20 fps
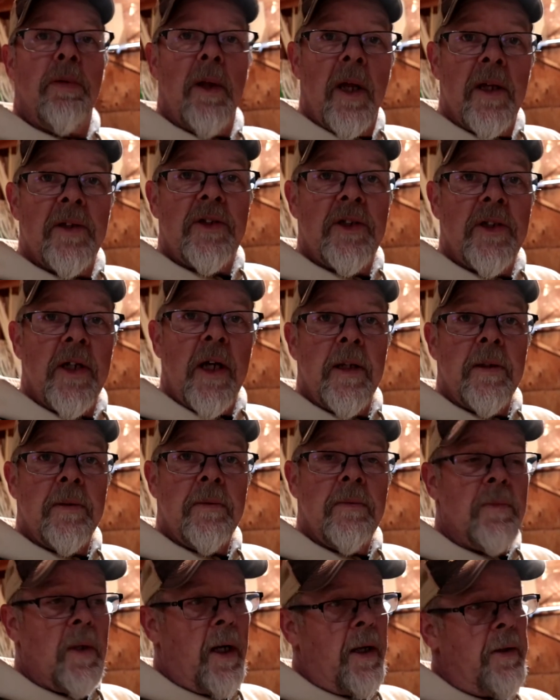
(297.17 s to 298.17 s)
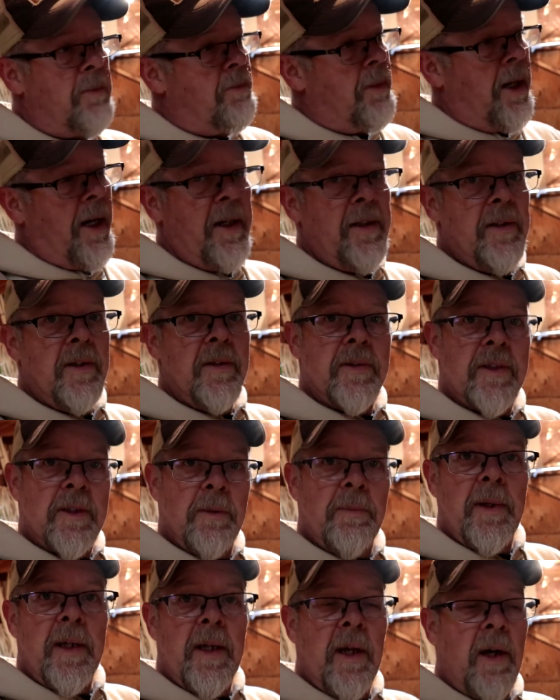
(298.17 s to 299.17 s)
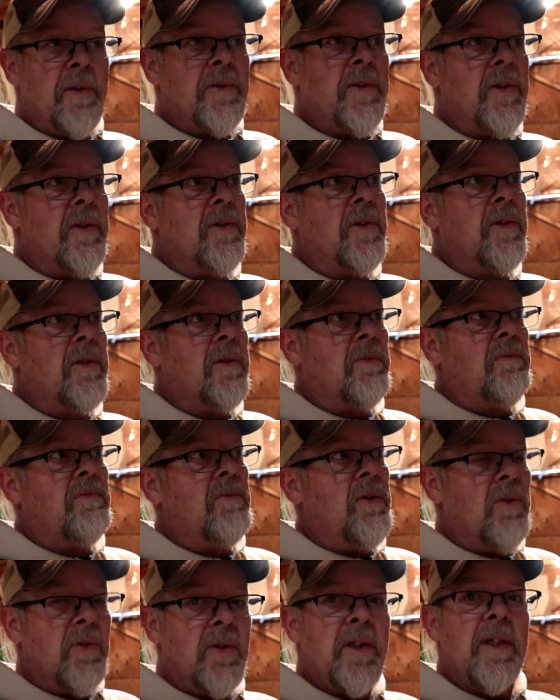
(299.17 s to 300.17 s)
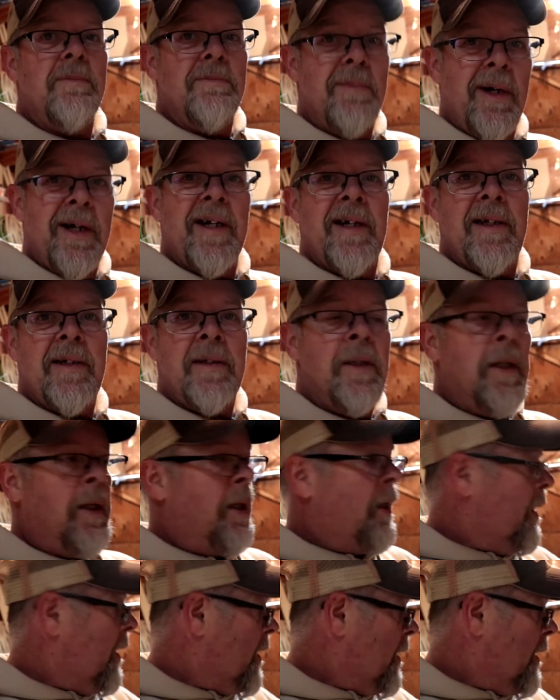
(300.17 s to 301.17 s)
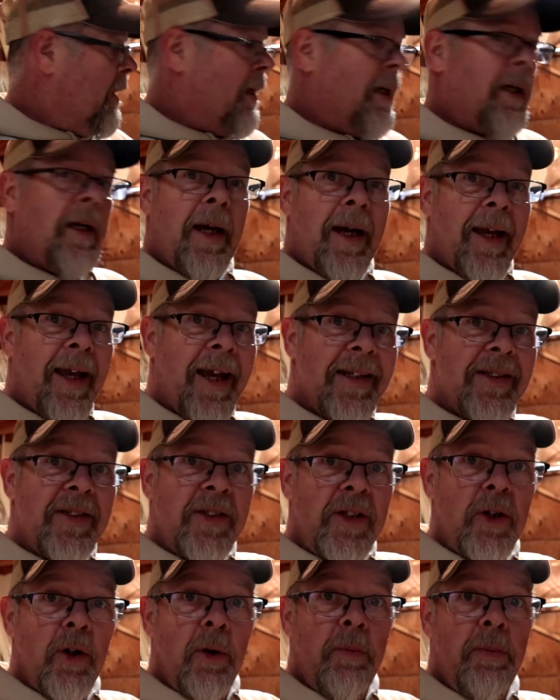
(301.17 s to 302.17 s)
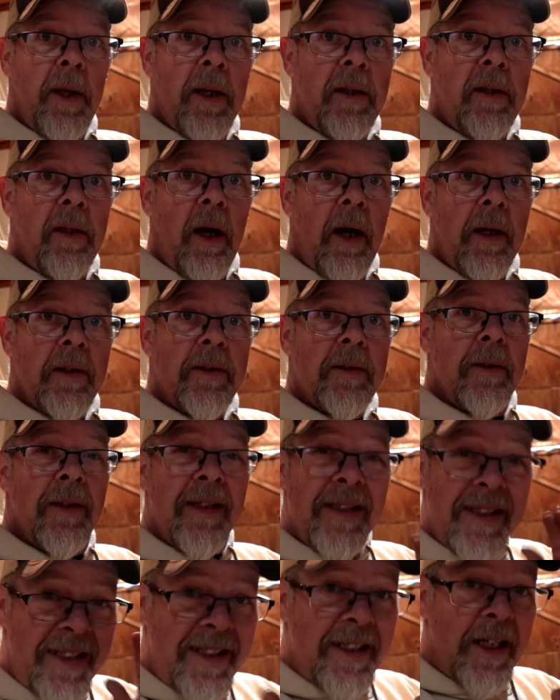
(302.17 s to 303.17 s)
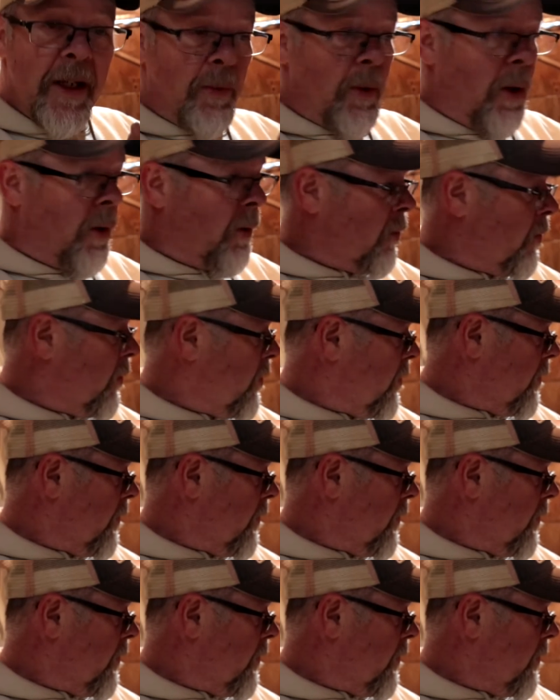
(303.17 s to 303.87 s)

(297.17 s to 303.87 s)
bloodshed either mine or somebody else's usually mine I got zero blood loss zero